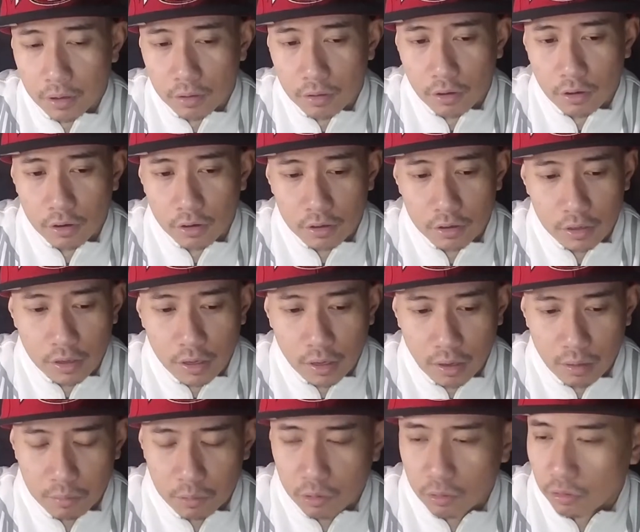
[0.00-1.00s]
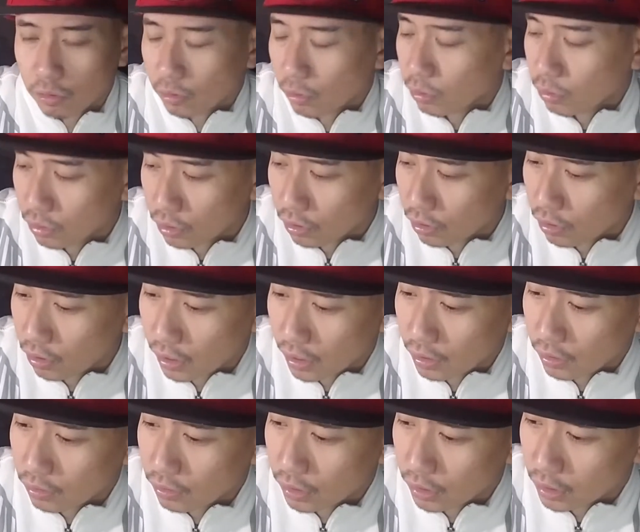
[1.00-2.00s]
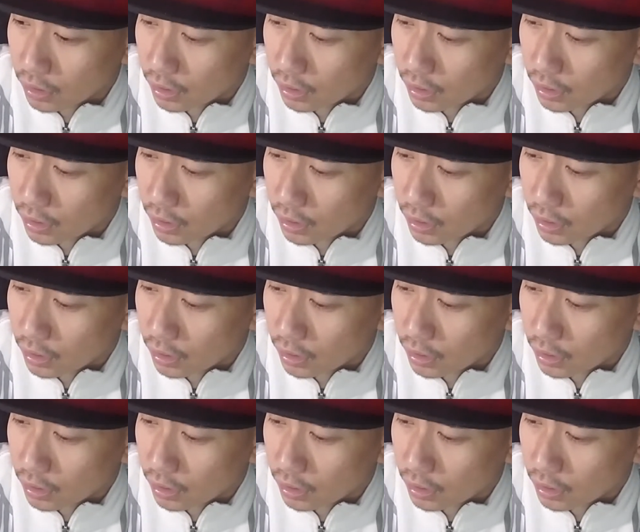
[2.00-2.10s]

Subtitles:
daughter that I'm gonna go in the car. I couldn't